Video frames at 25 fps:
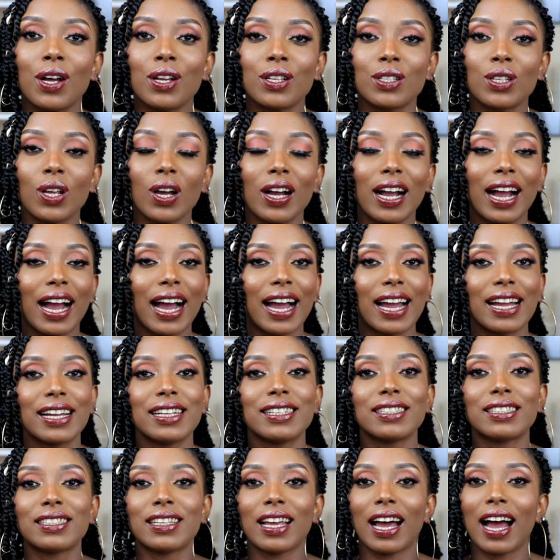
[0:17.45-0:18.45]
So
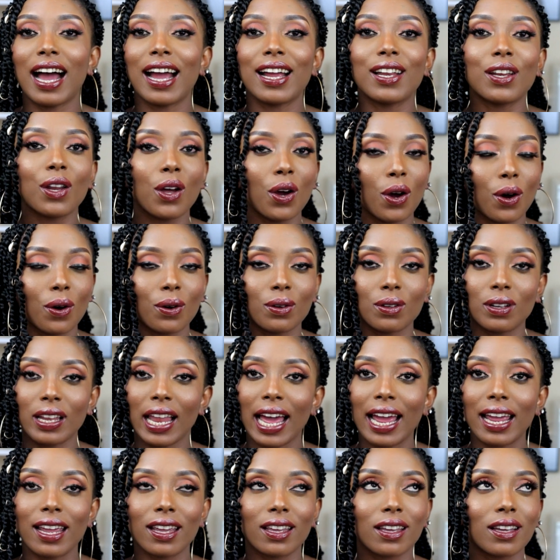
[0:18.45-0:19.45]
guys, I know
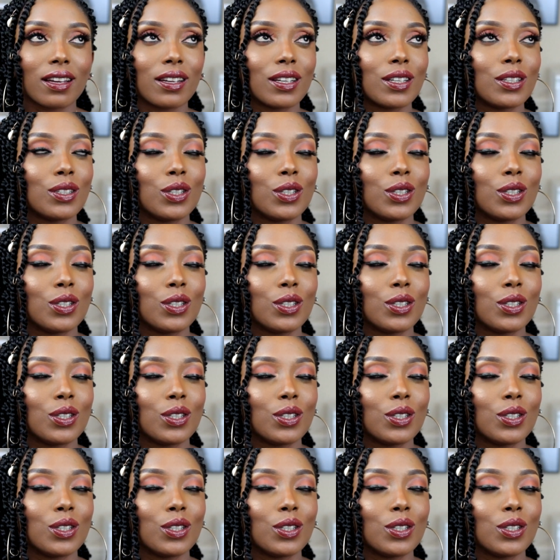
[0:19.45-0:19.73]
like